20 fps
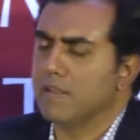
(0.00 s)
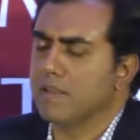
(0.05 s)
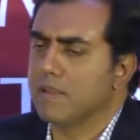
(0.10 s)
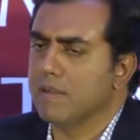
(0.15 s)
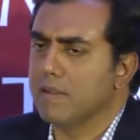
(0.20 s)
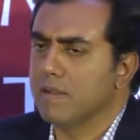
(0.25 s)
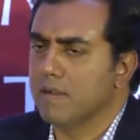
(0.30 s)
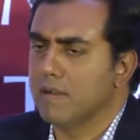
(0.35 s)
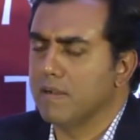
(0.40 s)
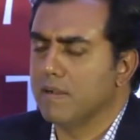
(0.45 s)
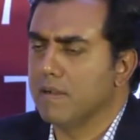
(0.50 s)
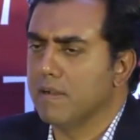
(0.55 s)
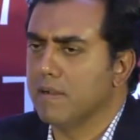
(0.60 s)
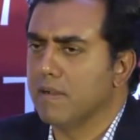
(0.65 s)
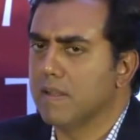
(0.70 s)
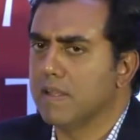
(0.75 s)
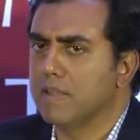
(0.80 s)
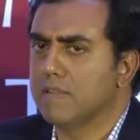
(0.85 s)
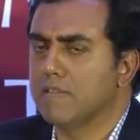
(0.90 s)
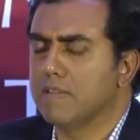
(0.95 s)
the
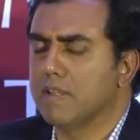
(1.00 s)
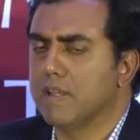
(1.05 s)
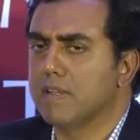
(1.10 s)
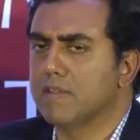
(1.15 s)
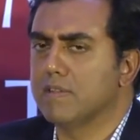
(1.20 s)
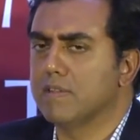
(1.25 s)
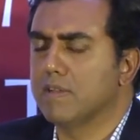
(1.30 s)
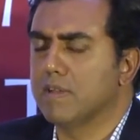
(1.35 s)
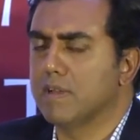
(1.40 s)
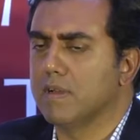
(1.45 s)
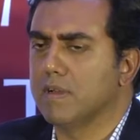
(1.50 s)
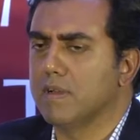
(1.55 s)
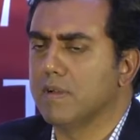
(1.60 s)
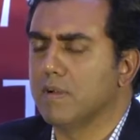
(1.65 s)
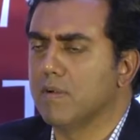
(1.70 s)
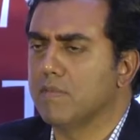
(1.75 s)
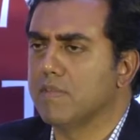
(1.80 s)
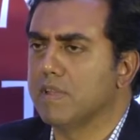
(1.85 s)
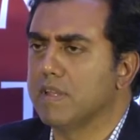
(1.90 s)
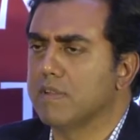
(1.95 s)
early stage
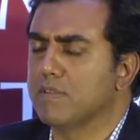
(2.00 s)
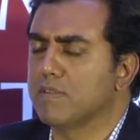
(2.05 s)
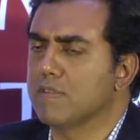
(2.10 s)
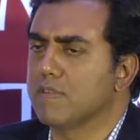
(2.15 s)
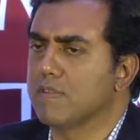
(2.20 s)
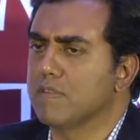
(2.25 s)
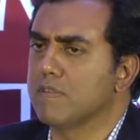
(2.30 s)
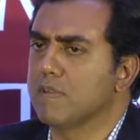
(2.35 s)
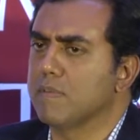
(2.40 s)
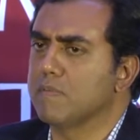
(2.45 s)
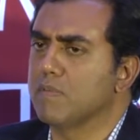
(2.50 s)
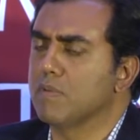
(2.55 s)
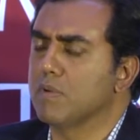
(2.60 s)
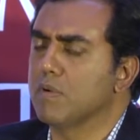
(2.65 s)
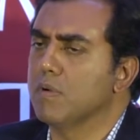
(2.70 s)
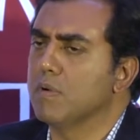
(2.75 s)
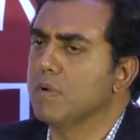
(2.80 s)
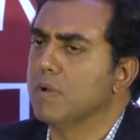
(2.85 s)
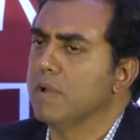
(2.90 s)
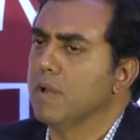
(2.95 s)
of the ecosystem.
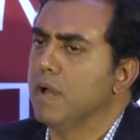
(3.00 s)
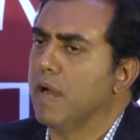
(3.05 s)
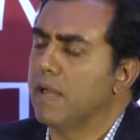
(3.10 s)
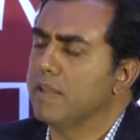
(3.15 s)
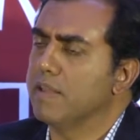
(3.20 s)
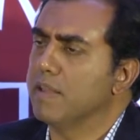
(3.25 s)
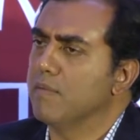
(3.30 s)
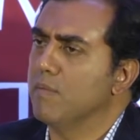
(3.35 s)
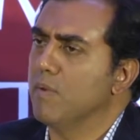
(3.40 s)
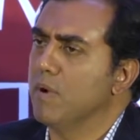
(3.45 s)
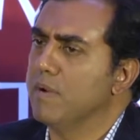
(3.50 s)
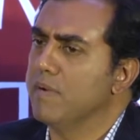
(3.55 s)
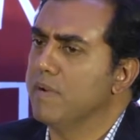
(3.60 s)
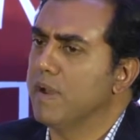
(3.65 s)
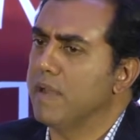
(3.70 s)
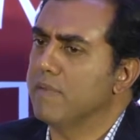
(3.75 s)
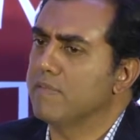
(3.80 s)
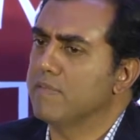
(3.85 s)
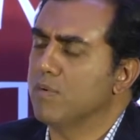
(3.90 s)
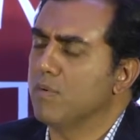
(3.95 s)
So I think what
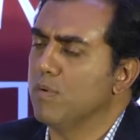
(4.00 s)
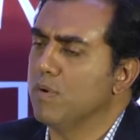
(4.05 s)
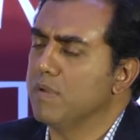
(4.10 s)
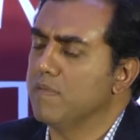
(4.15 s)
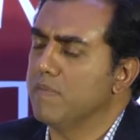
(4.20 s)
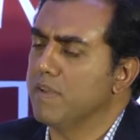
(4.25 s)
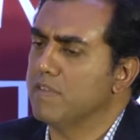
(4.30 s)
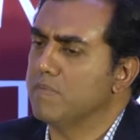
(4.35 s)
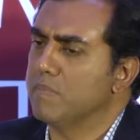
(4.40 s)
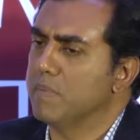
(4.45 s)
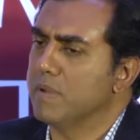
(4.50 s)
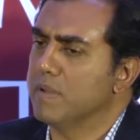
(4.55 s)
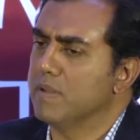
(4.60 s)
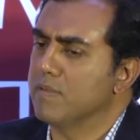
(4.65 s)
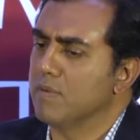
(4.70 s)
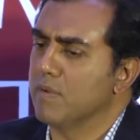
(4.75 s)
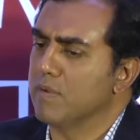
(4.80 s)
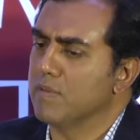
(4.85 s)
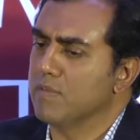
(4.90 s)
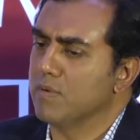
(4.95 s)
drives co-investment
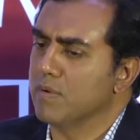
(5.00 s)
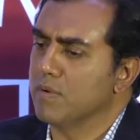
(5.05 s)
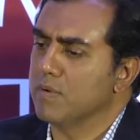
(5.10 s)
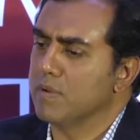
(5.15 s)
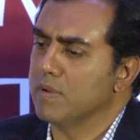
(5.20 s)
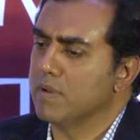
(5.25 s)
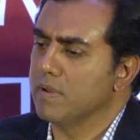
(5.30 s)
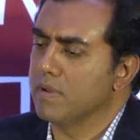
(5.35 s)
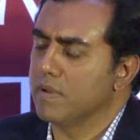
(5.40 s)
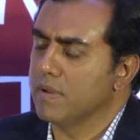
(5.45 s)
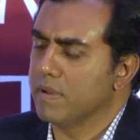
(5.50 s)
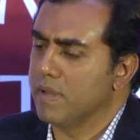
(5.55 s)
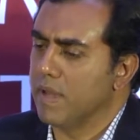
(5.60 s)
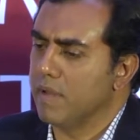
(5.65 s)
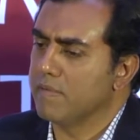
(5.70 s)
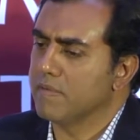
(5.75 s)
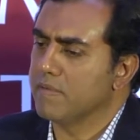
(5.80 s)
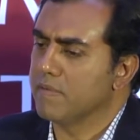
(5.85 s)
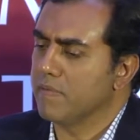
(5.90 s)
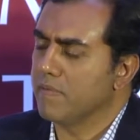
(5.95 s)
is also
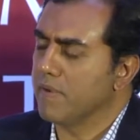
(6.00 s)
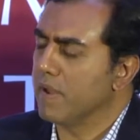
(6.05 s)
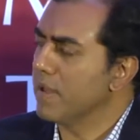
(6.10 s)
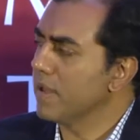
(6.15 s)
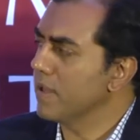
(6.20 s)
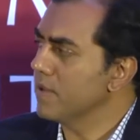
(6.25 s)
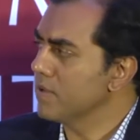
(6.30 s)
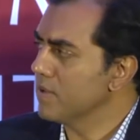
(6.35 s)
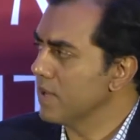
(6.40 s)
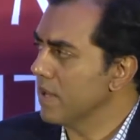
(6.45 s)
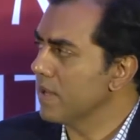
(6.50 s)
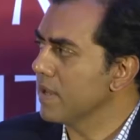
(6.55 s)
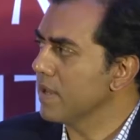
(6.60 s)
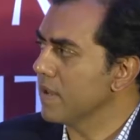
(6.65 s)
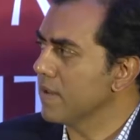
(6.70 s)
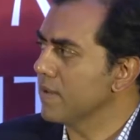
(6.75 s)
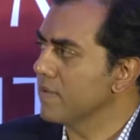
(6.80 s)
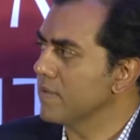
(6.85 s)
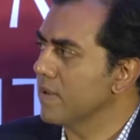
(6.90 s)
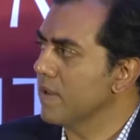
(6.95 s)
diversifying and
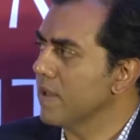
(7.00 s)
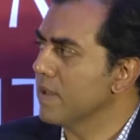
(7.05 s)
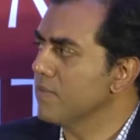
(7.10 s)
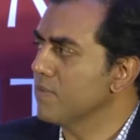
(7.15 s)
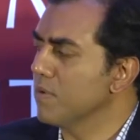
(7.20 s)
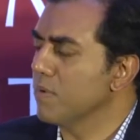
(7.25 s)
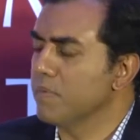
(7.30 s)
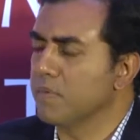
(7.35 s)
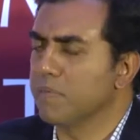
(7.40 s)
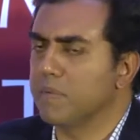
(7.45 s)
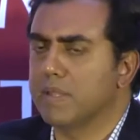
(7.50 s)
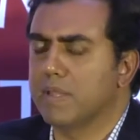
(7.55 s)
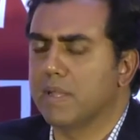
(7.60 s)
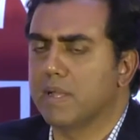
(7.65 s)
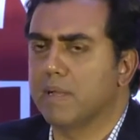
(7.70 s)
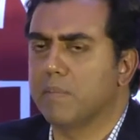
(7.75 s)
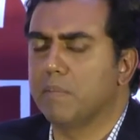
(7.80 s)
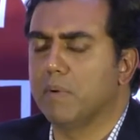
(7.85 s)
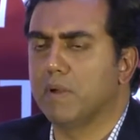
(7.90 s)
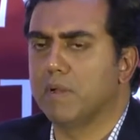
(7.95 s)
sharing risk, right? So when we
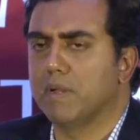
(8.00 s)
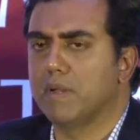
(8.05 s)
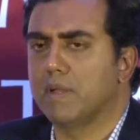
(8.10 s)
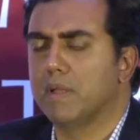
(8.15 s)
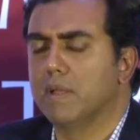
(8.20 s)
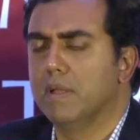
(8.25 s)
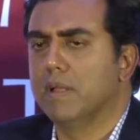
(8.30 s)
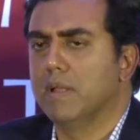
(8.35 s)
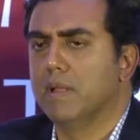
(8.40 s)
think about it,